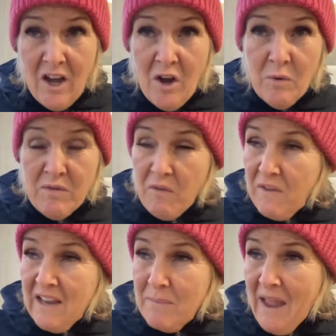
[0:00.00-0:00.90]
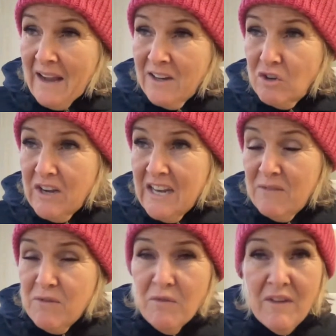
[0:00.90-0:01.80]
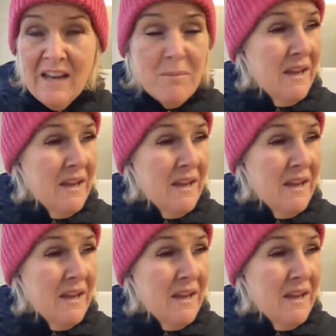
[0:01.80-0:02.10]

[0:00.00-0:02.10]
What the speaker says: if you feel a bit angry, if you feel a bit